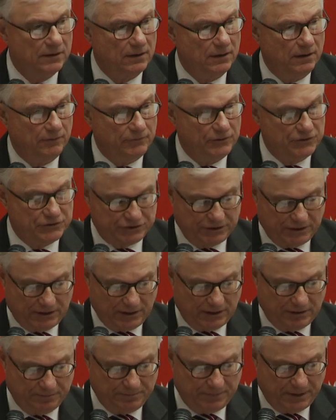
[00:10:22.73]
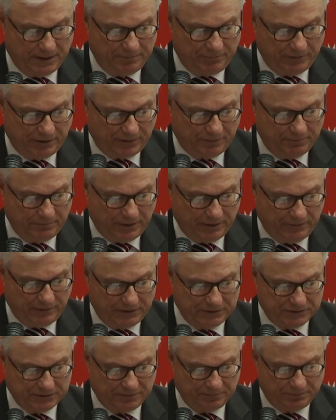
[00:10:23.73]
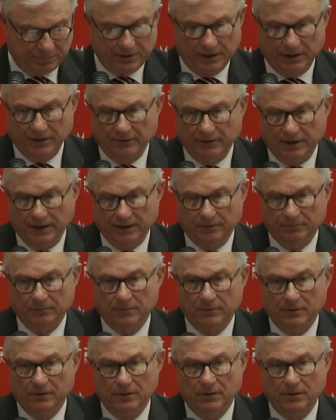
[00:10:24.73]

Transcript: of the child migration program,